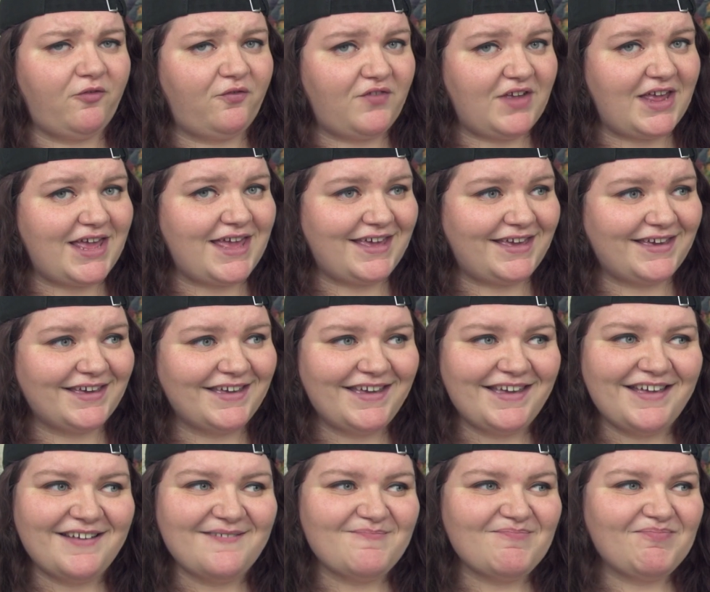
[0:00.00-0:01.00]
Feig
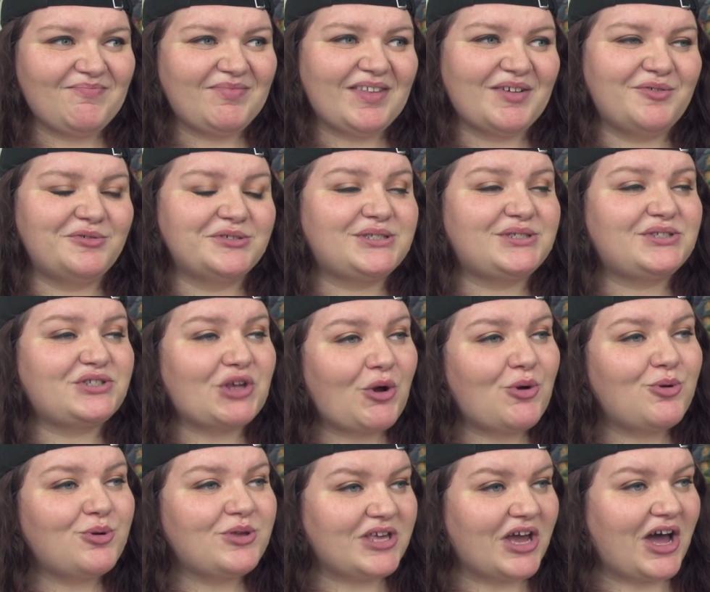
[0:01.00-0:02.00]
was
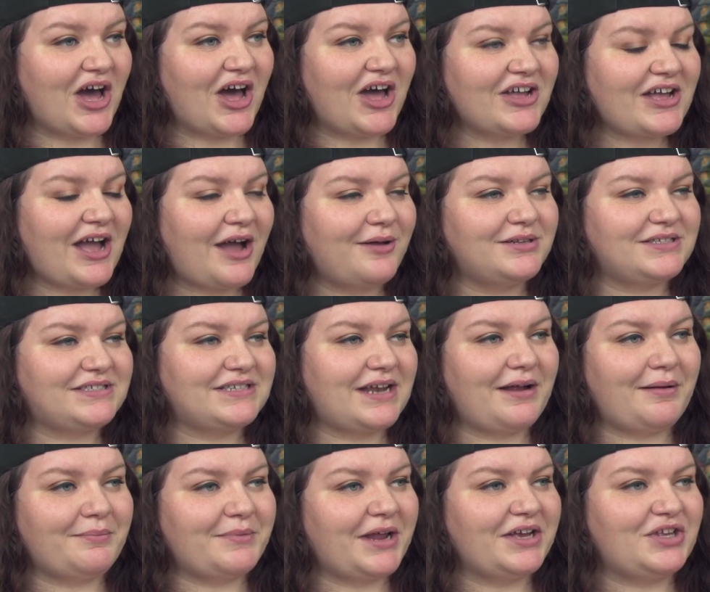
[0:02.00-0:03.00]
so young.
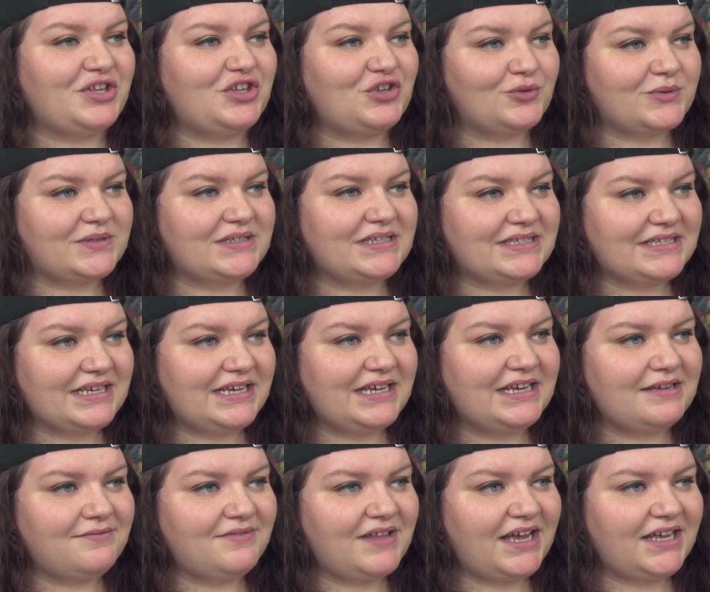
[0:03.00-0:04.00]
I'm not used to seeing
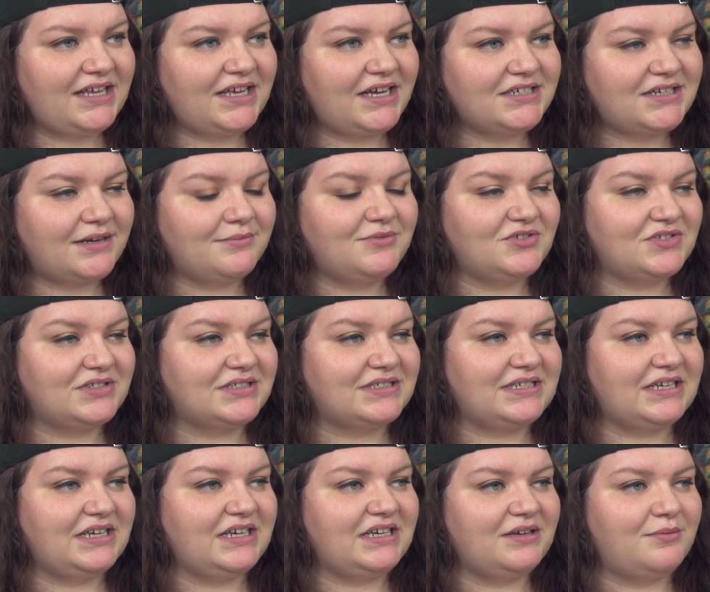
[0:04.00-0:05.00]
him that young. I'm used to
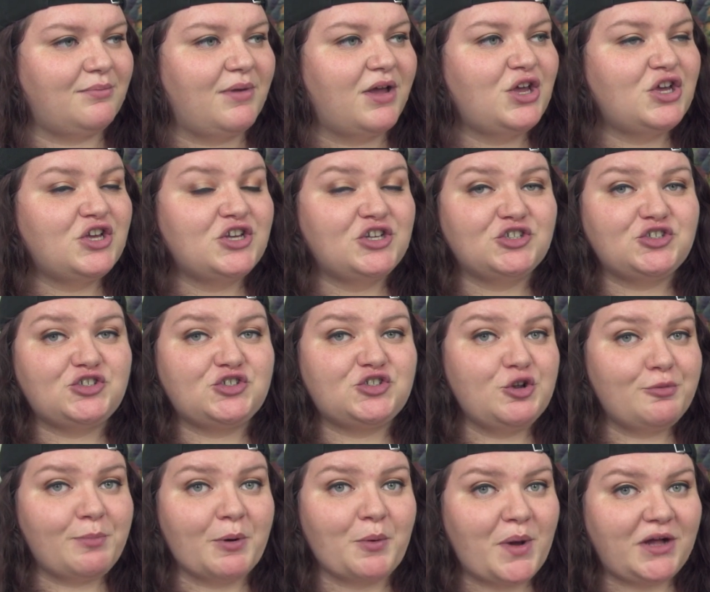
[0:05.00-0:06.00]
seeing him
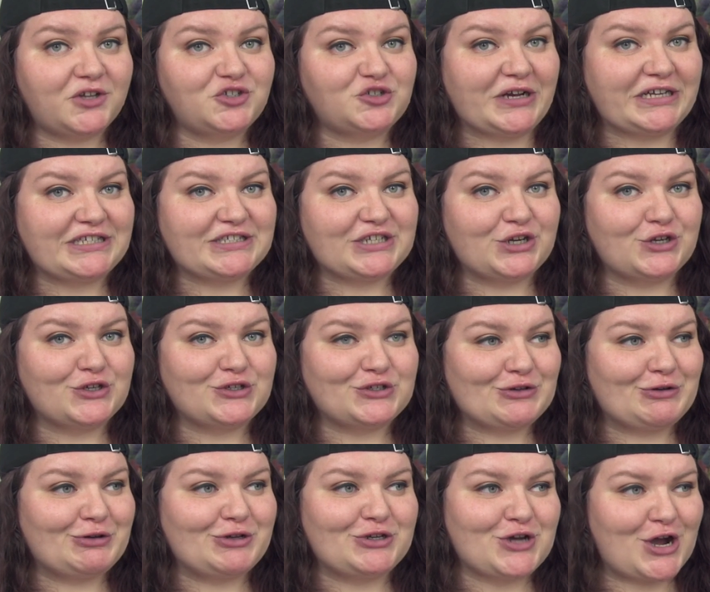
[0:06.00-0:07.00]
super well dressed in a
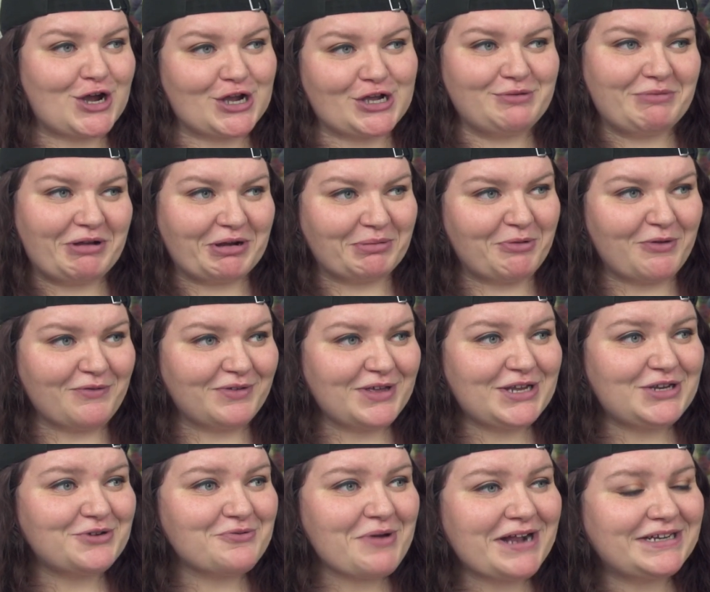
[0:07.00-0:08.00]
suit and talking about a movie
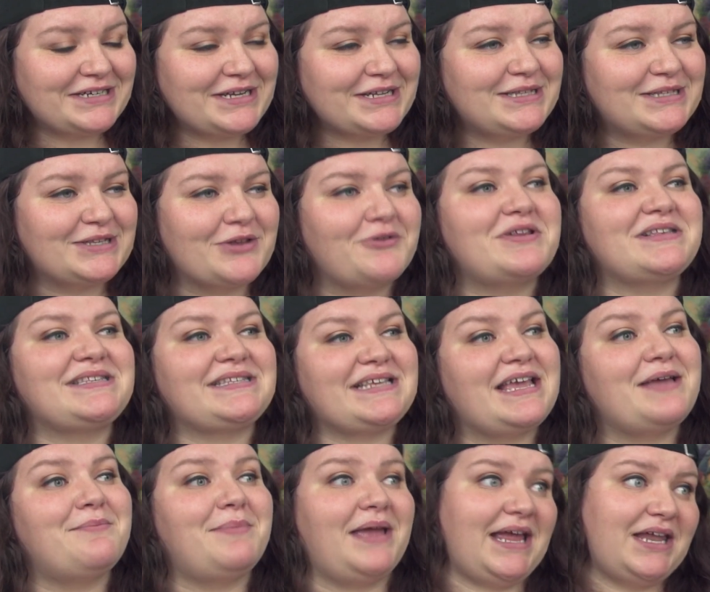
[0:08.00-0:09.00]
he directed. So to see
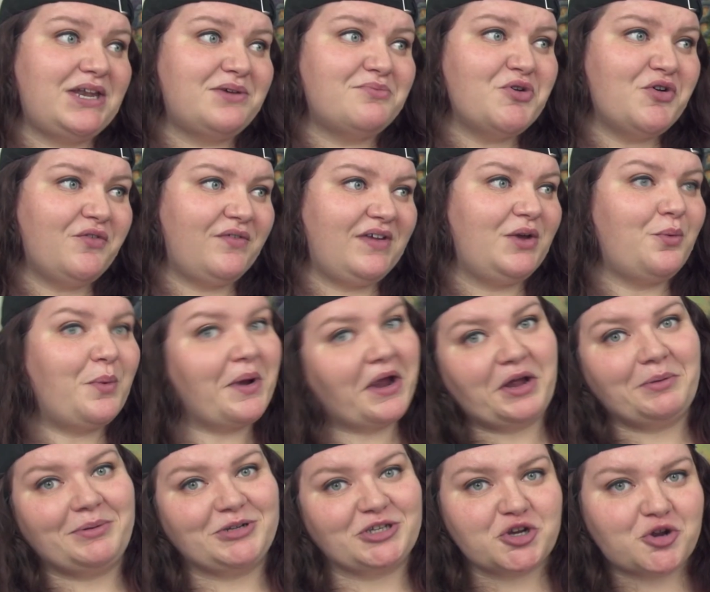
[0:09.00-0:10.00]
him in a movie
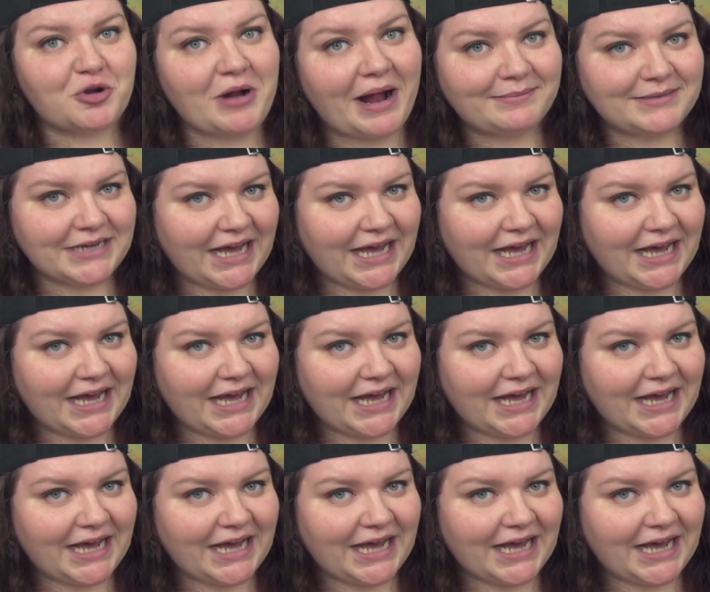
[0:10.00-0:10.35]
wearing a bunch of crop